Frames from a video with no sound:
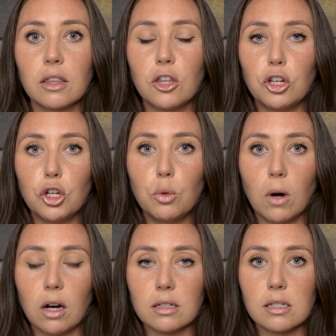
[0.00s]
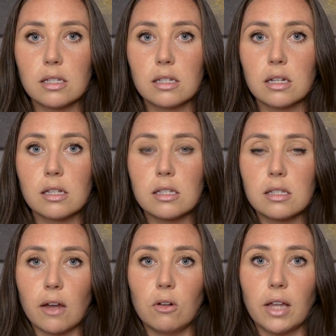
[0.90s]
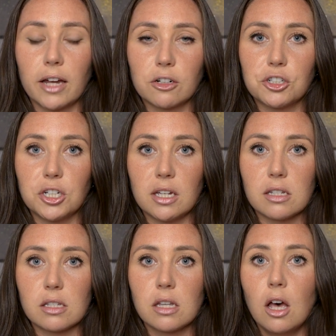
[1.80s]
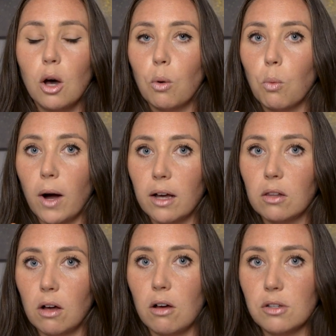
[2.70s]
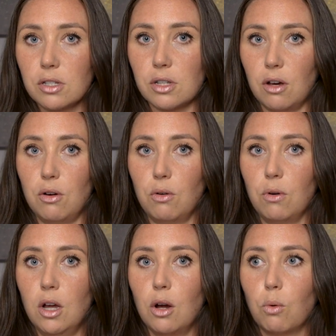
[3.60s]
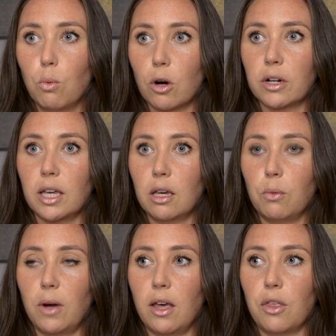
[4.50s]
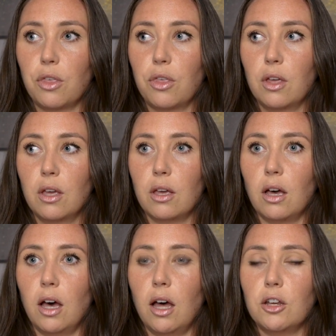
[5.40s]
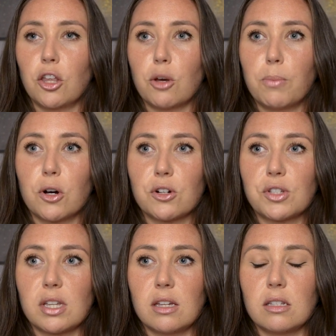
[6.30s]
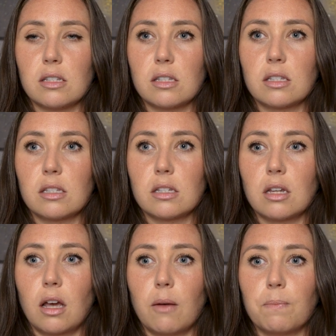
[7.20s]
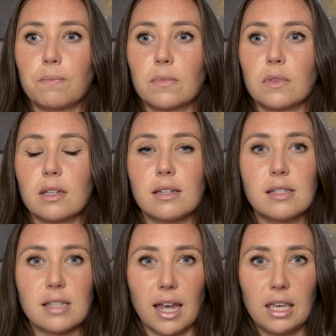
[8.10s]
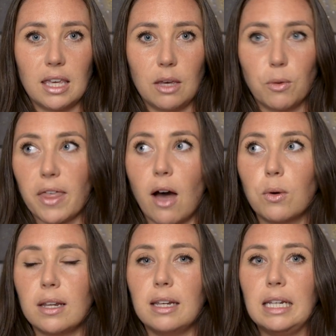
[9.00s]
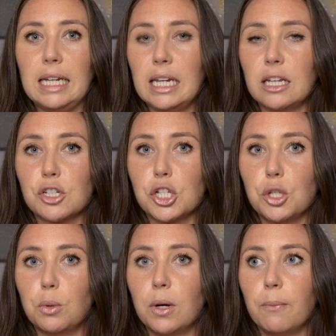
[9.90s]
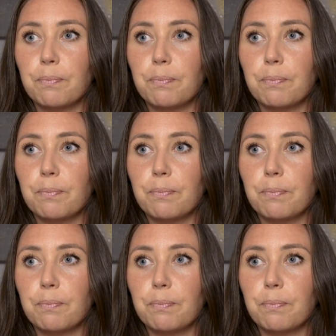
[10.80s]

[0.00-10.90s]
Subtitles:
the nuanced, subtle energies while also working with another person's psyche without needing to